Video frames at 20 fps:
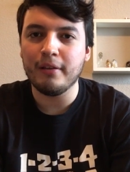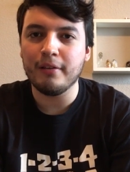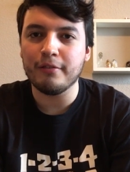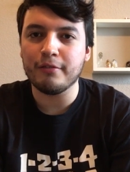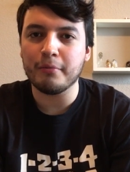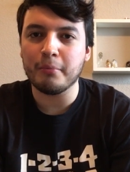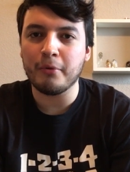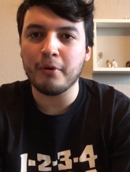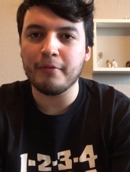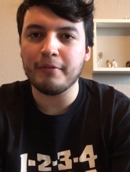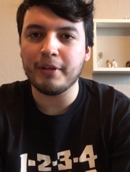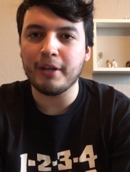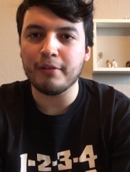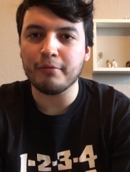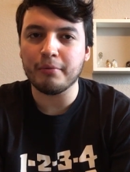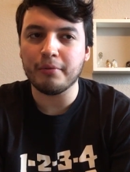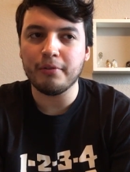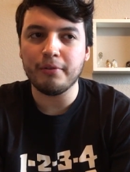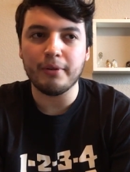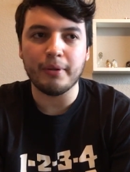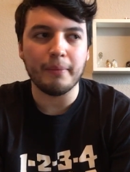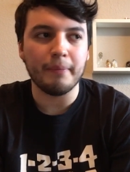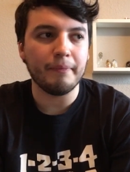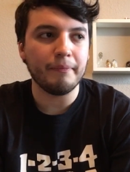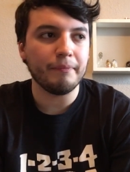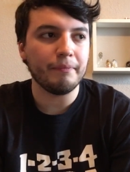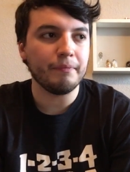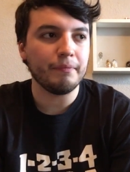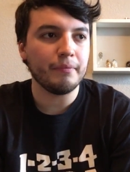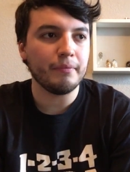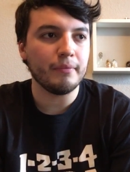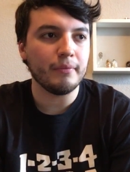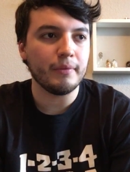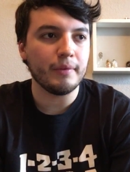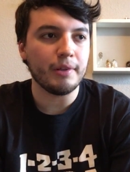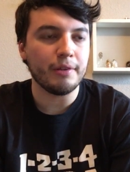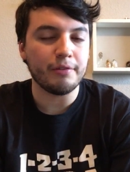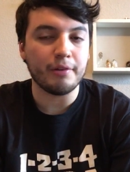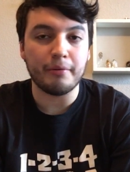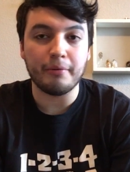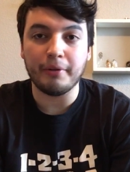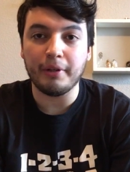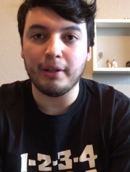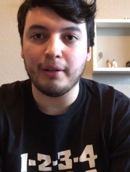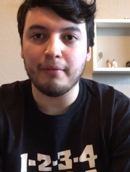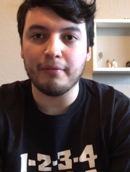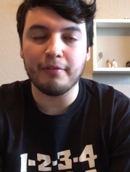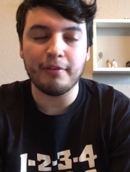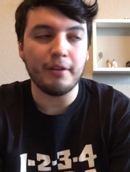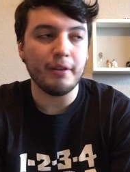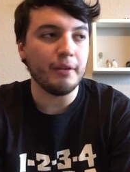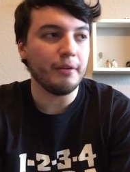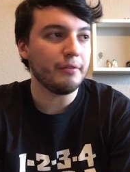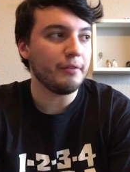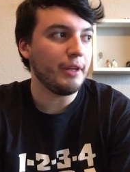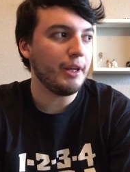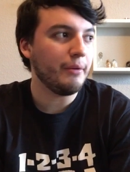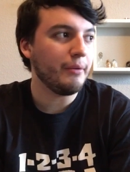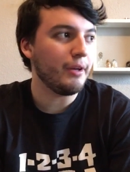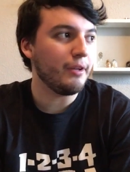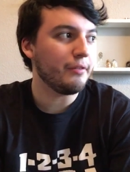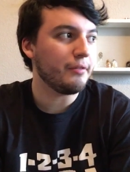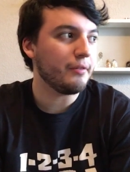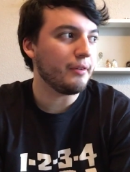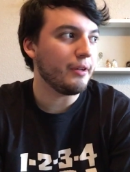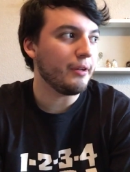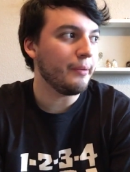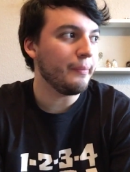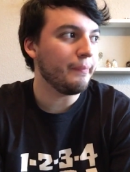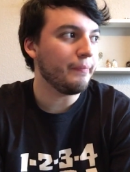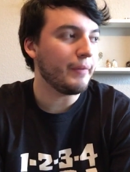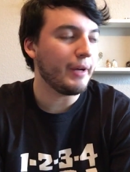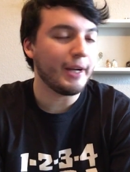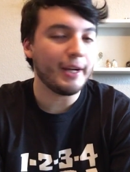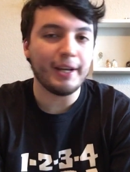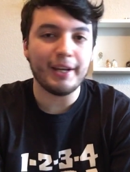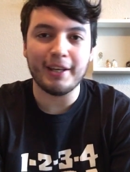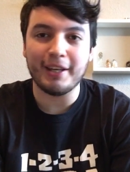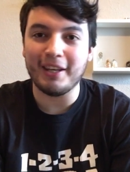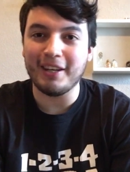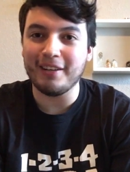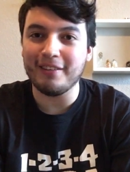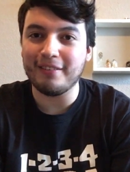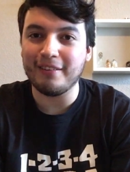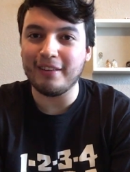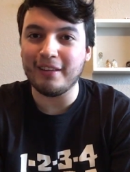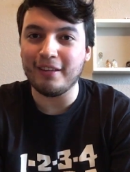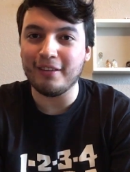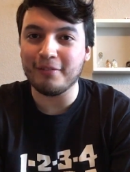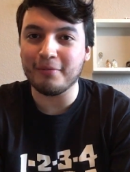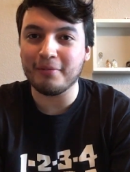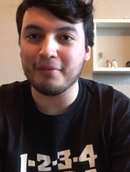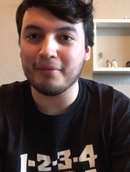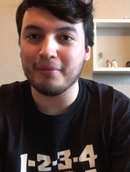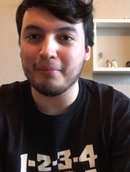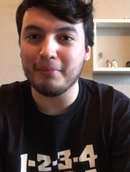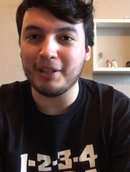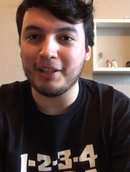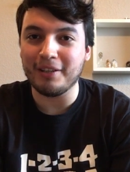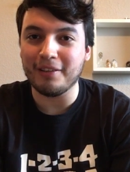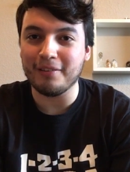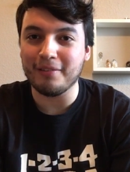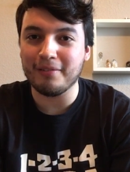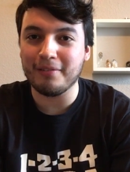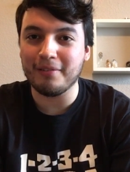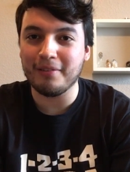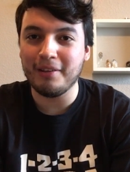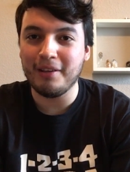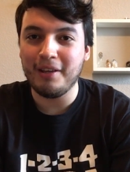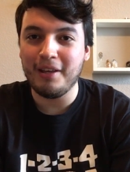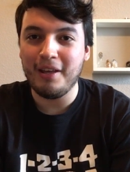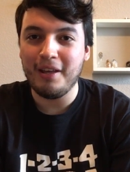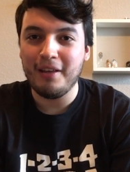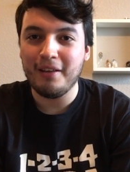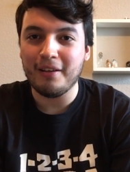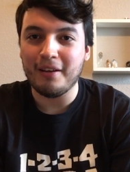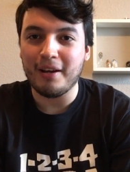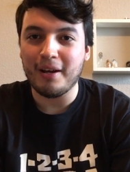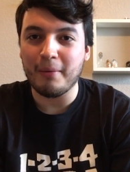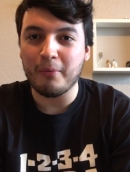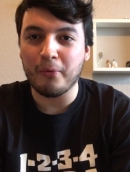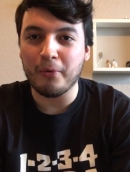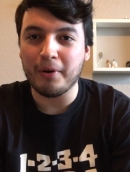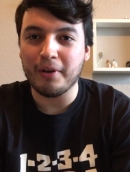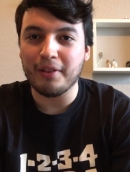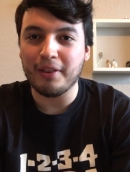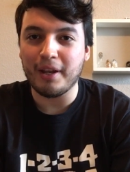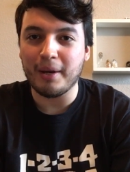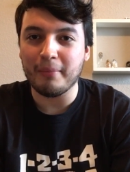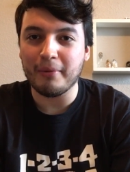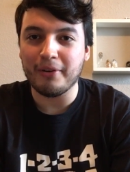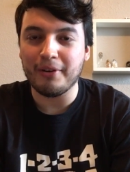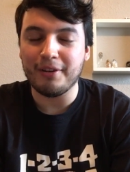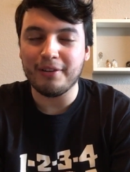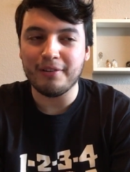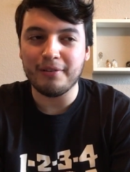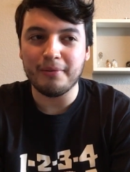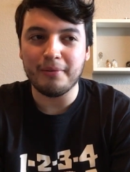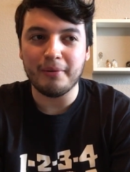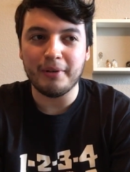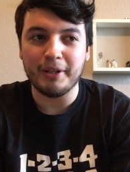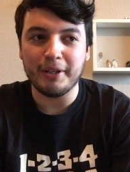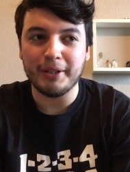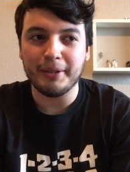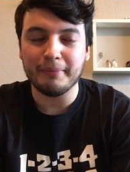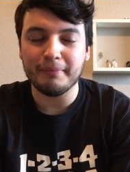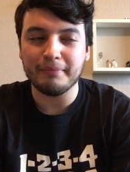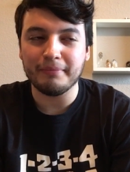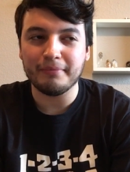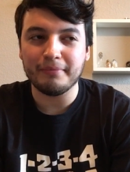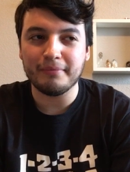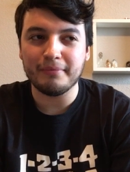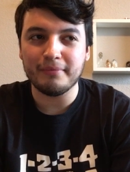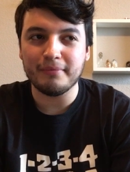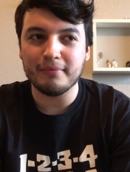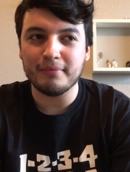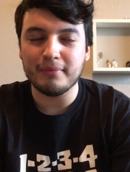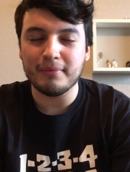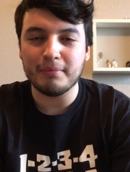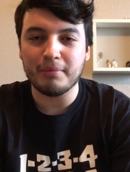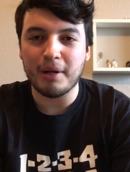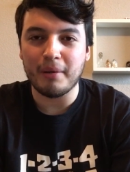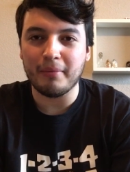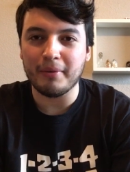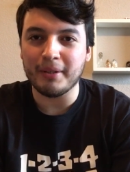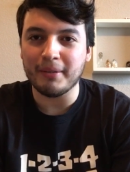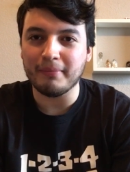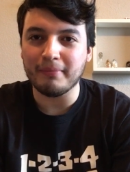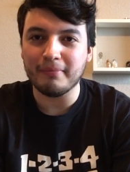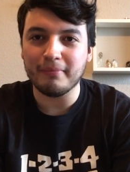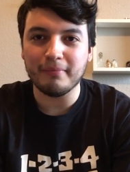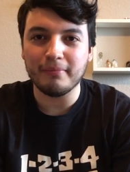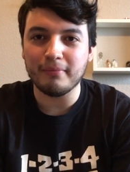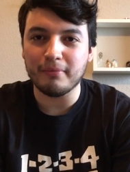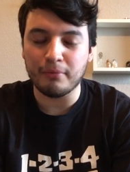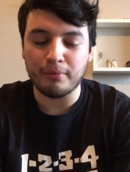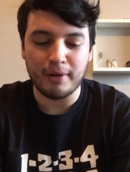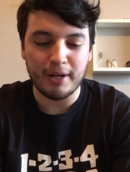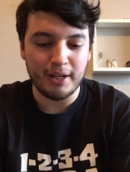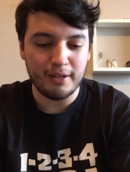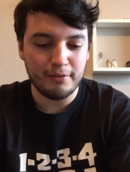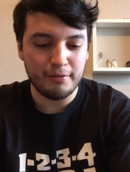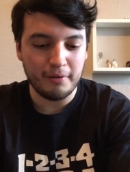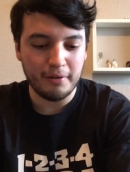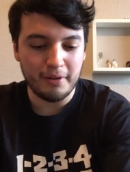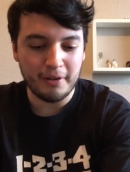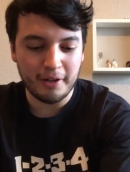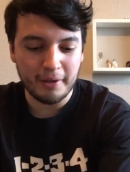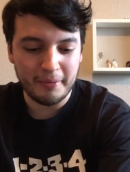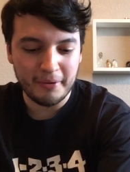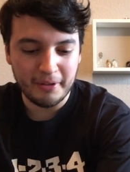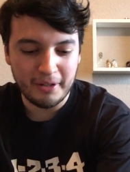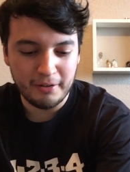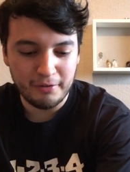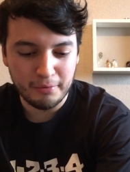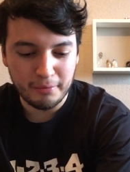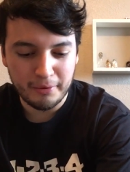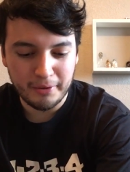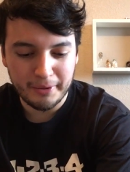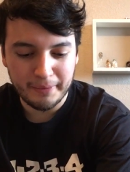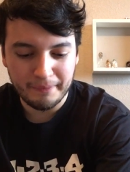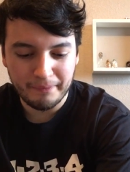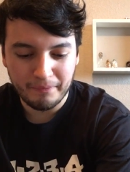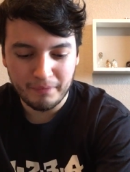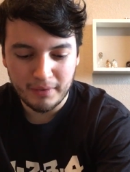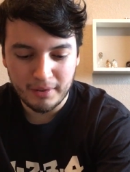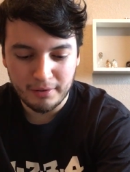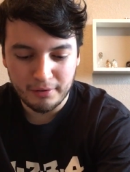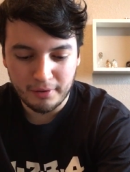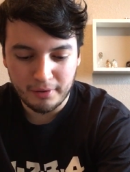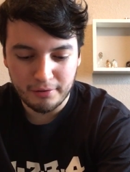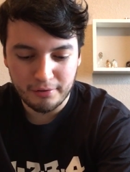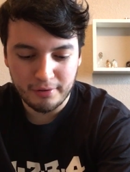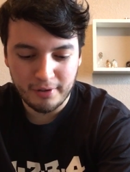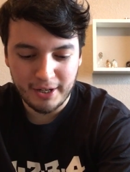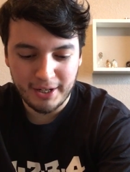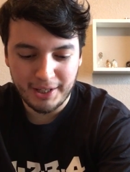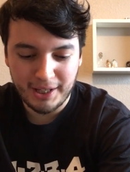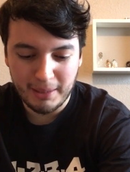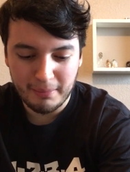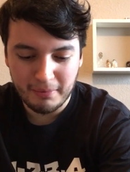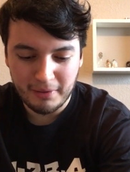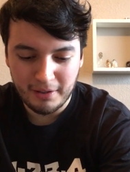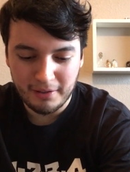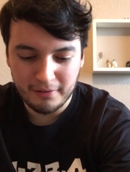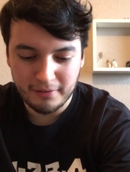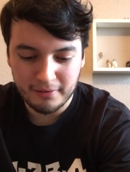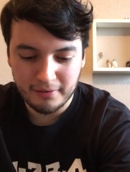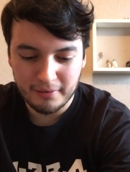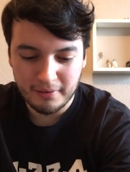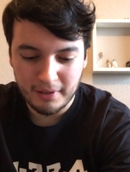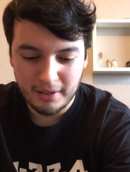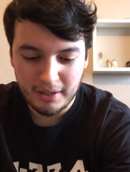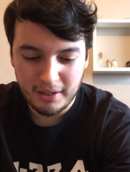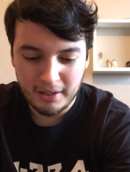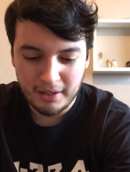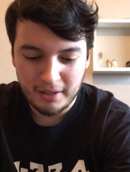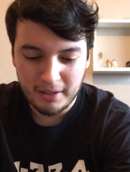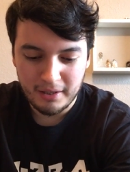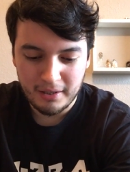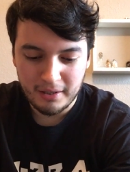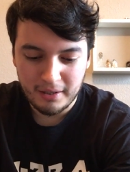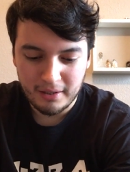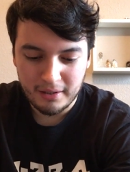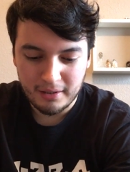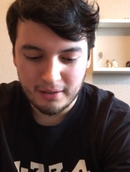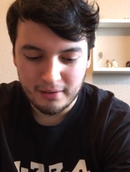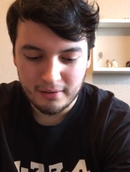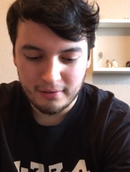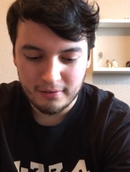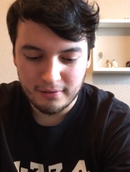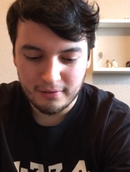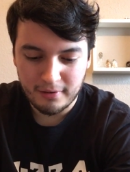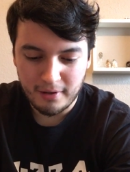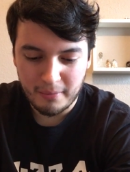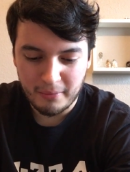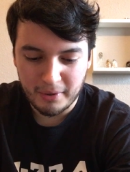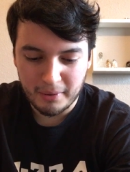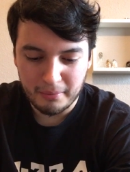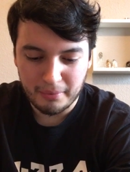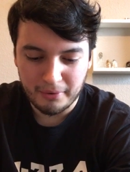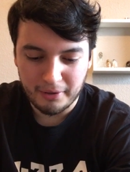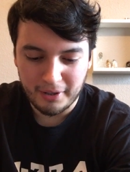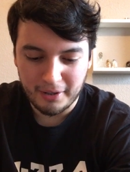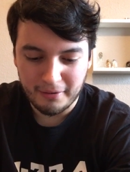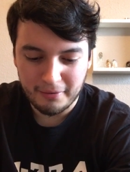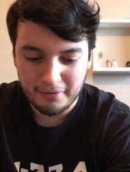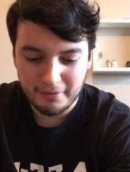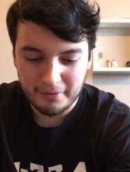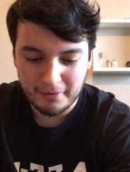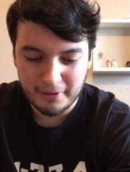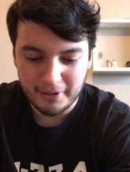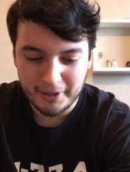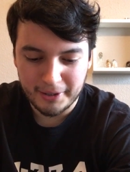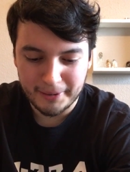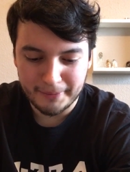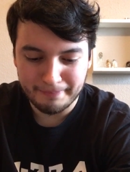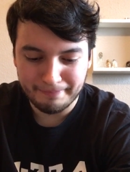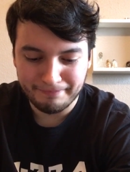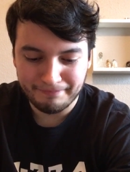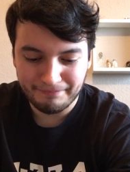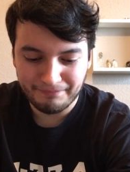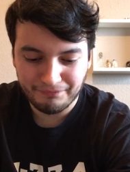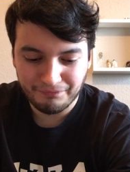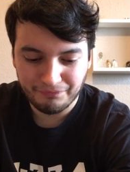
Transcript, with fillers: some more of you guys will do it because I'd really love to see those. Anyways, um, I gotta get into these because I'm worried that I'm going to uh, probably rant too long about each one. So I'll try to keep these somewhat brief. Um,